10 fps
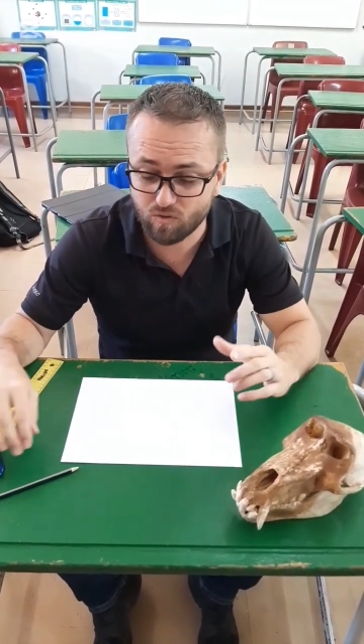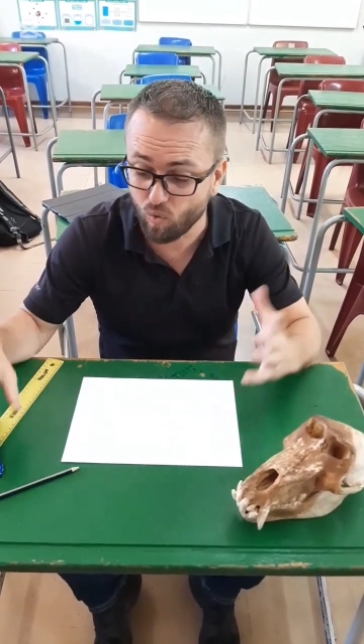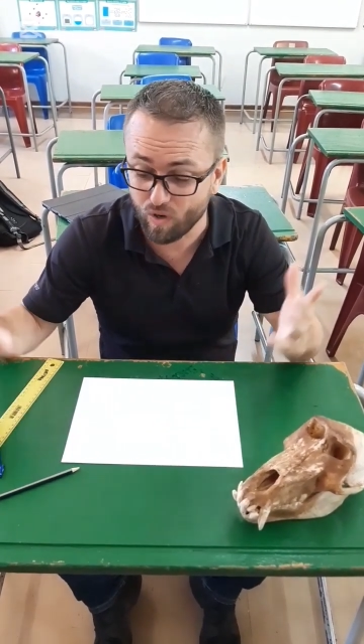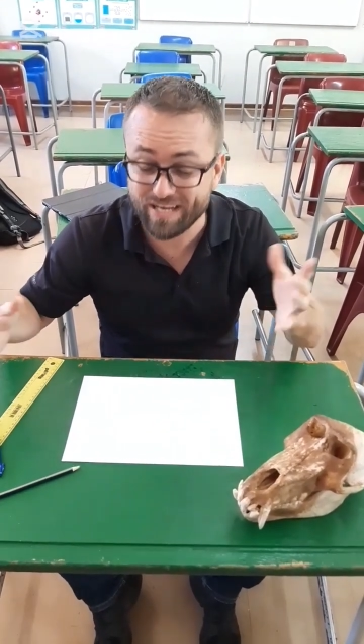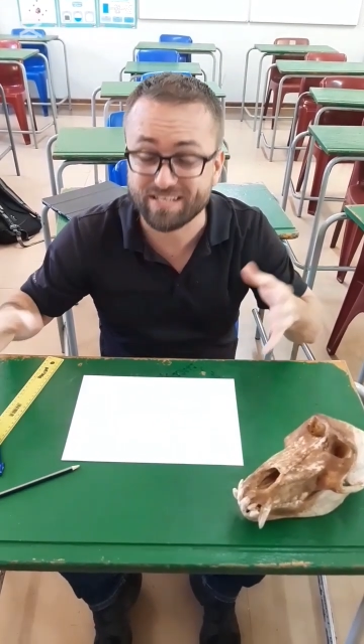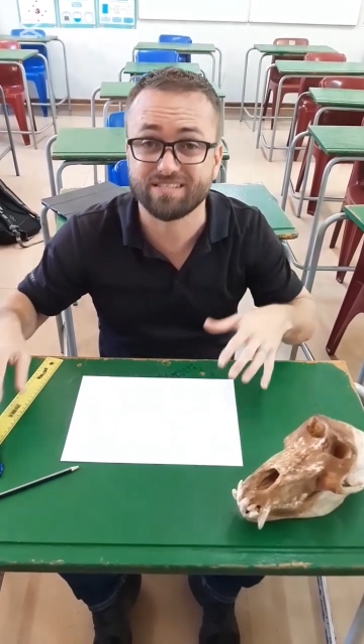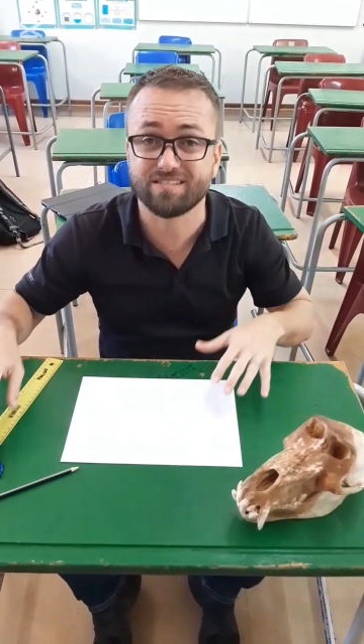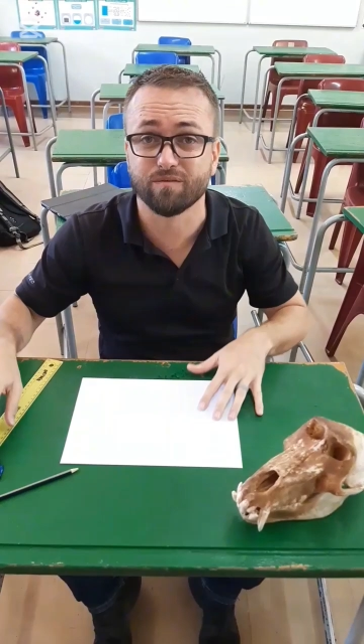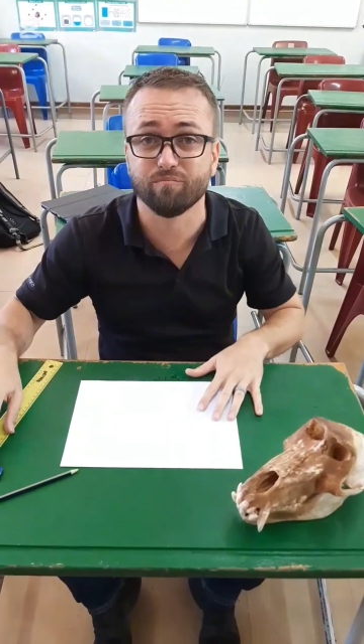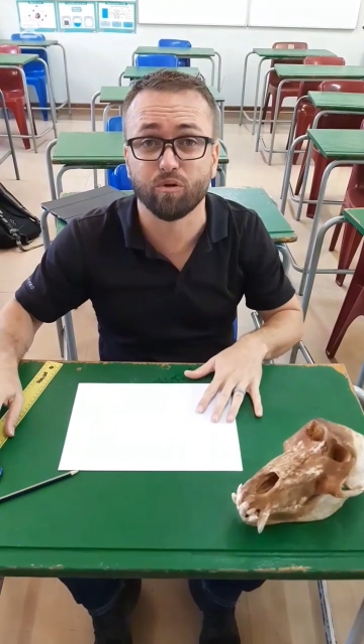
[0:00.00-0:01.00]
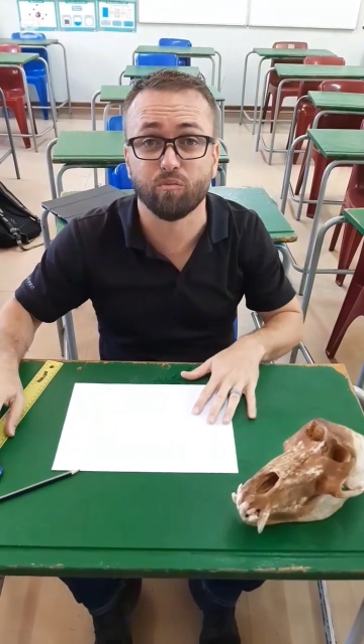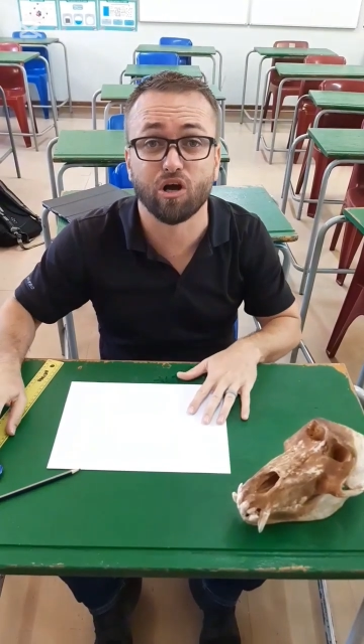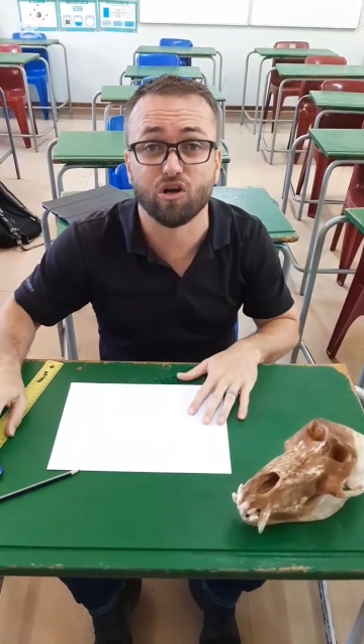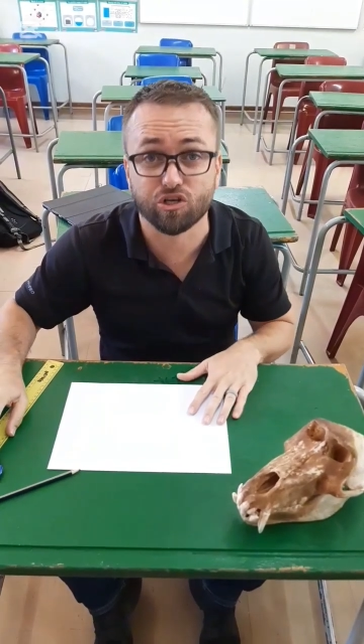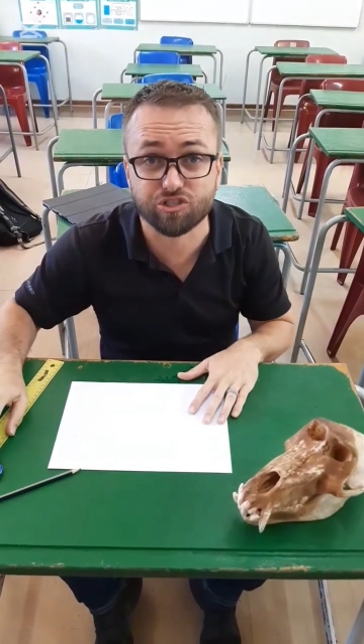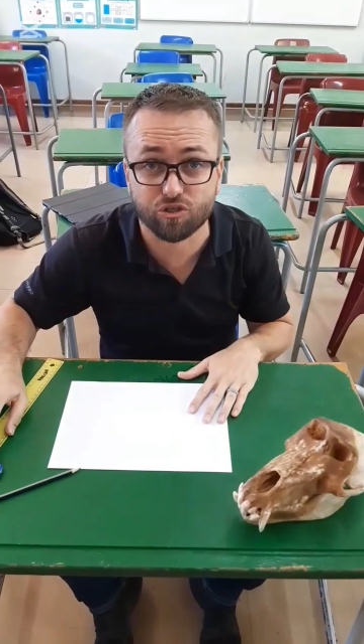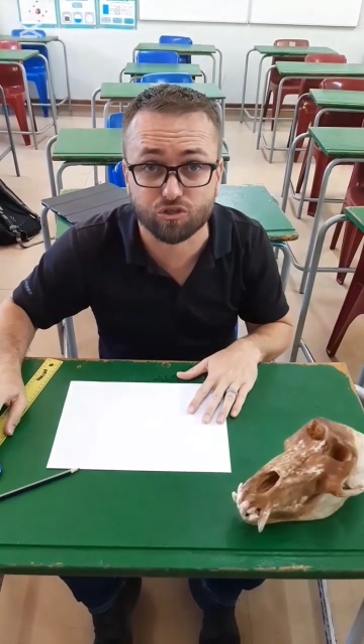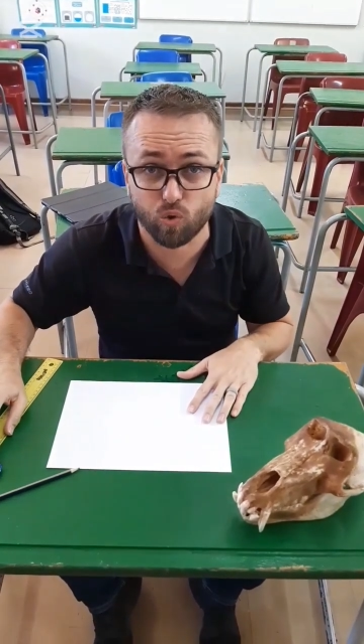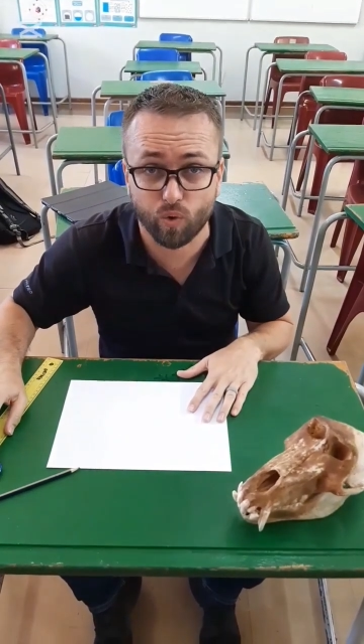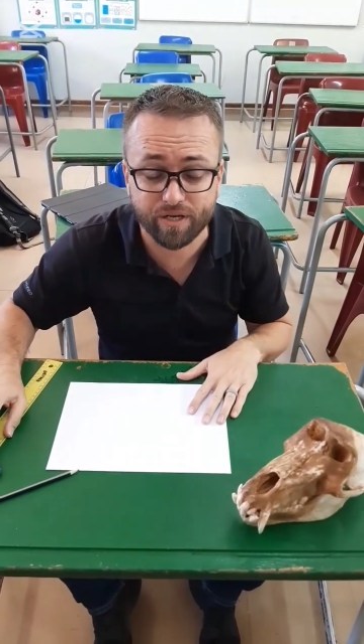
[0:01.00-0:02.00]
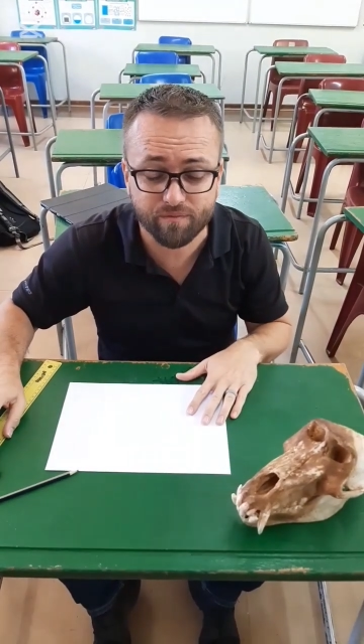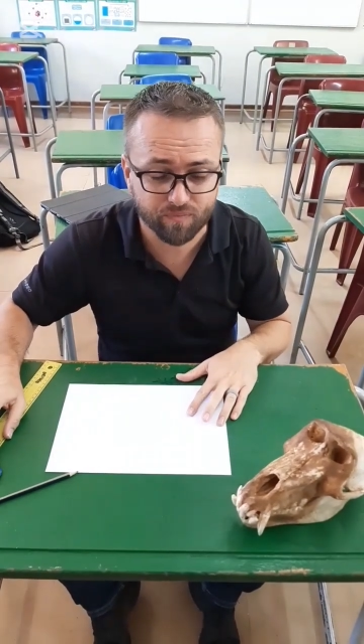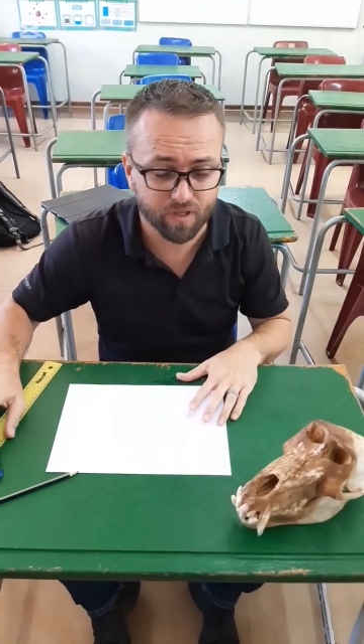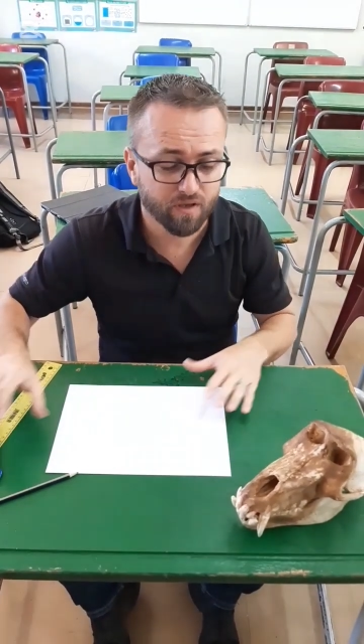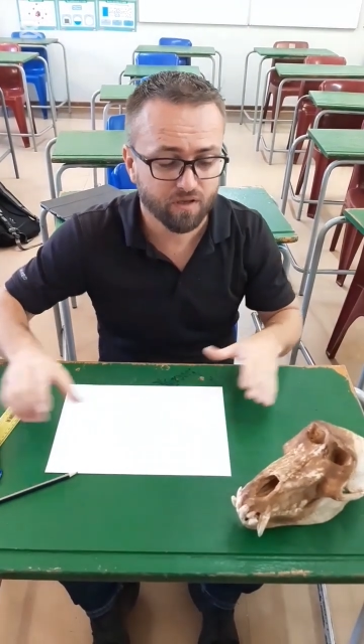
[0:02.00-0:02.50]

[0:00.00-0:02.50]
or a simple biological drawing.